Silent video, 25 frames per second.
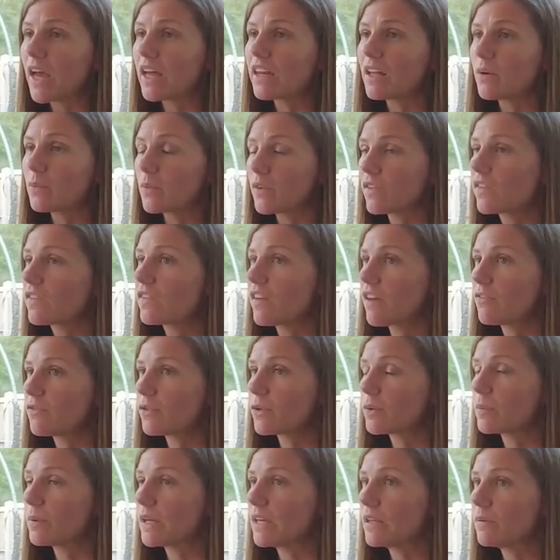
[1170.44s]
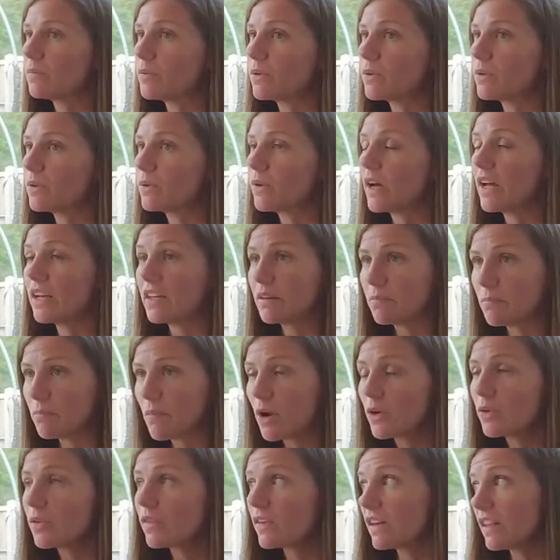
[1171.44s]
It was several people, and yes,
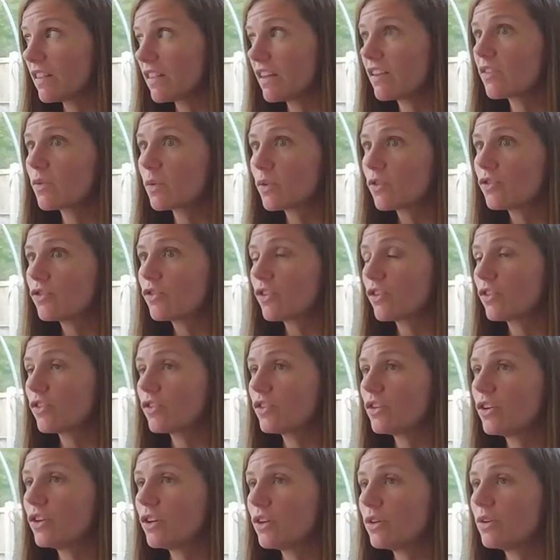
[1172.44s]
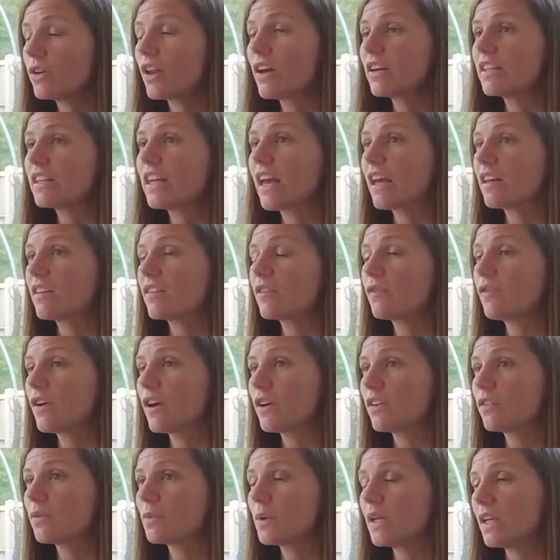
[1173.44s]
mostly this was just you. Like, yes,
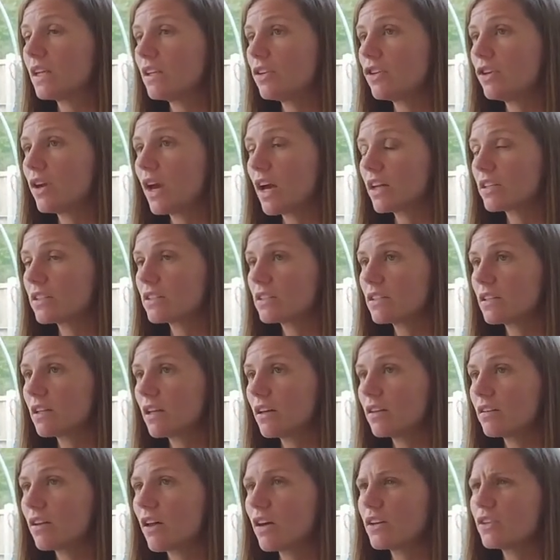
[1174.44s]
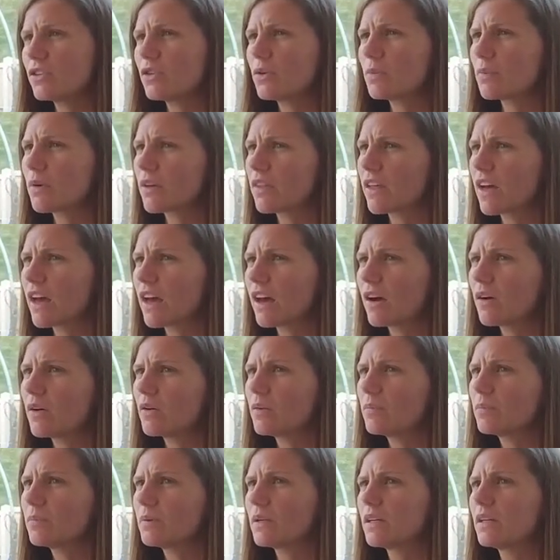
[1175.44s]
first week you had like your brother
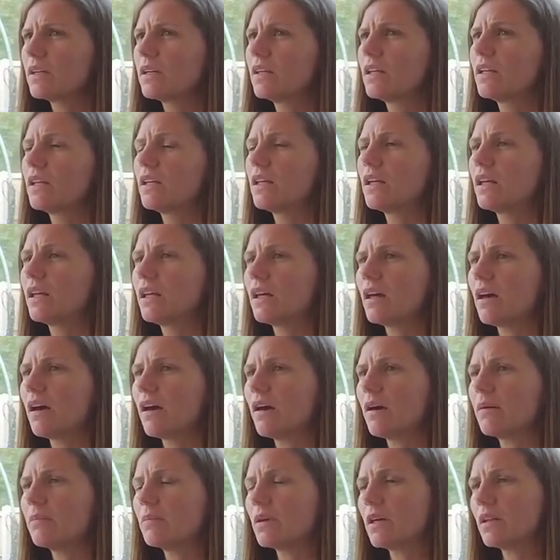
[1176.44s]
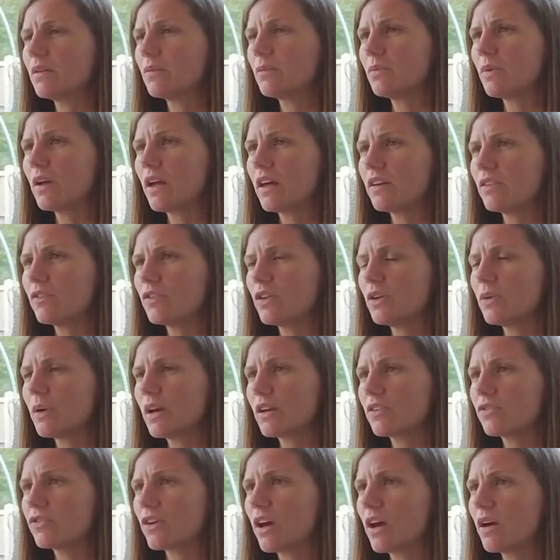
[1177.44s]
help, we had a few
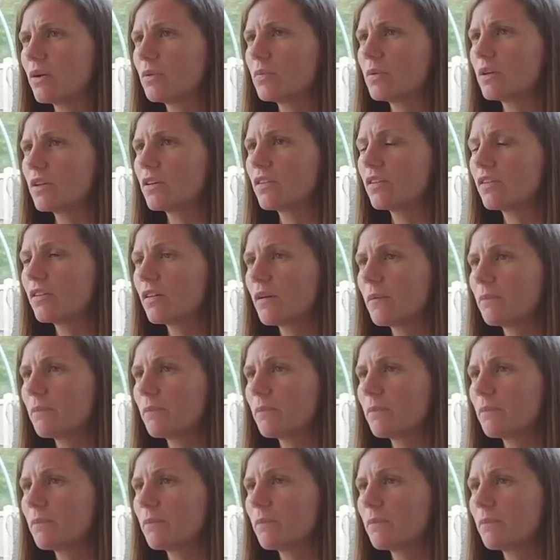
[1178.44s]
extra helpers.